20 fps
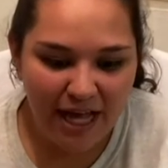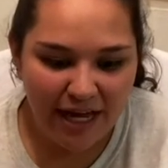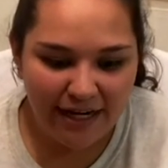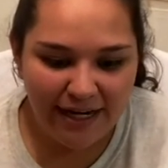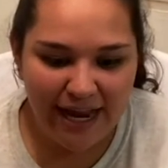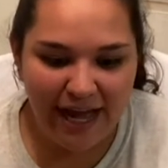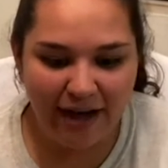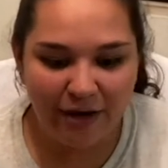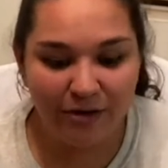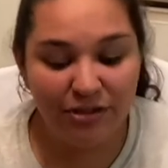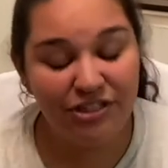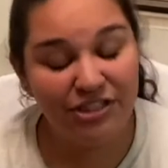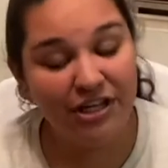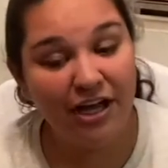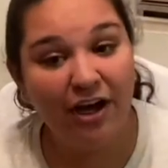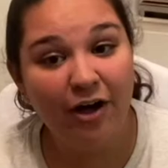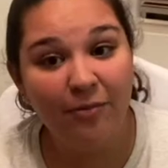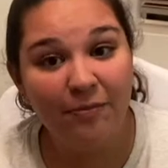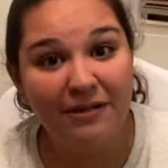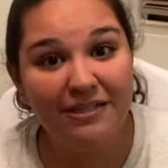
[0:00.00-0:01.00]
Now, to
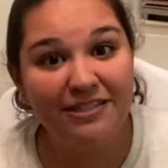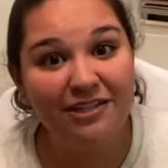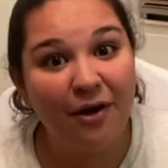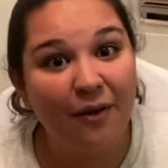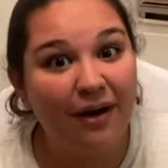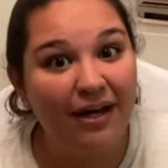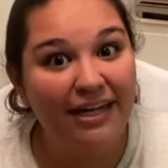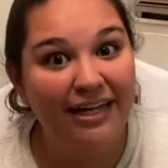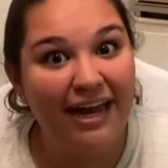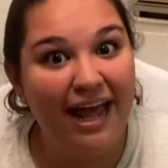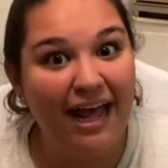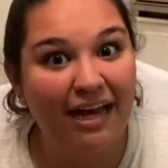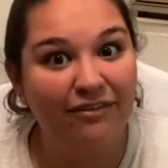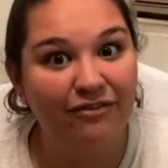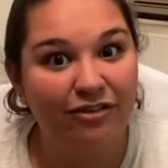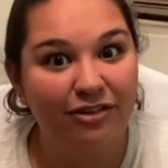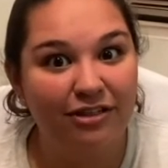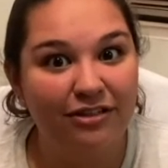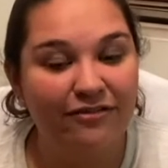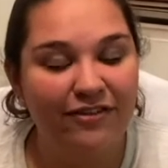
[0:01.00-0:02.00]
help us go on an
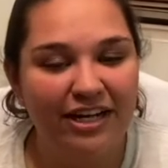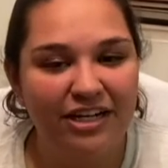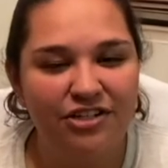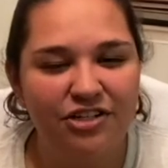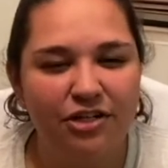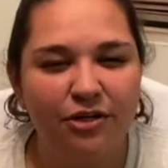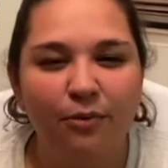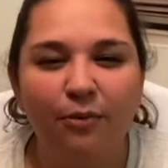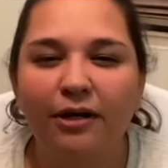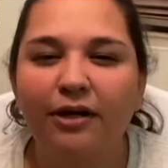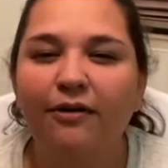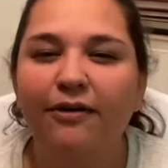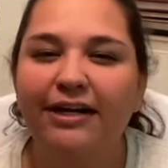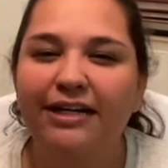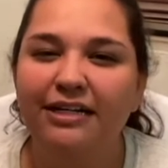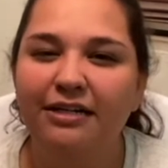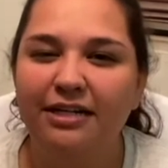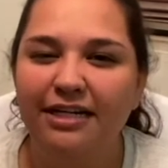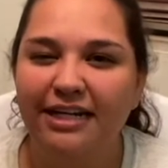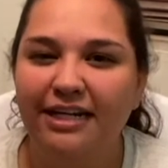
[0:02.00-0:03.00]
animal adventure, we're going
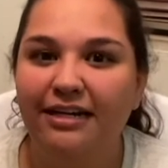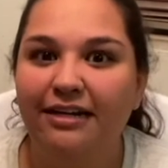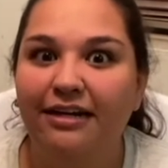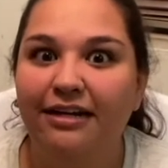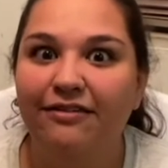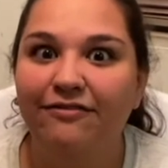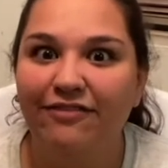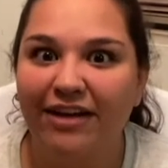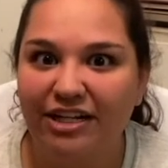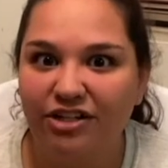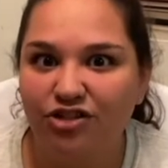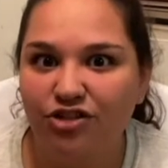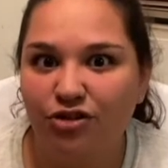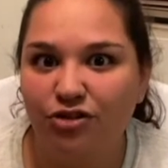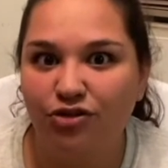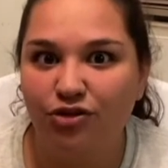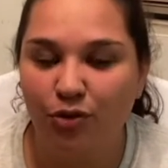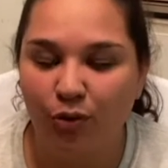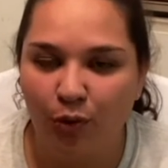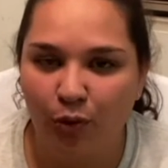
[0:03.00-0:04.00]
to need an adventure
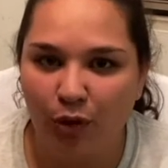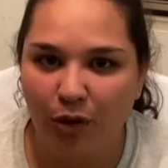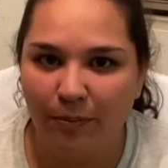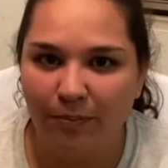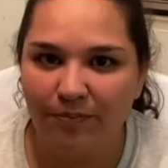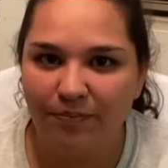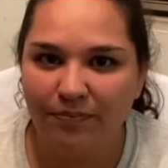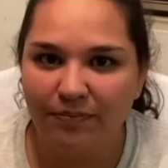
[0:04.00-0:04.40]
tool.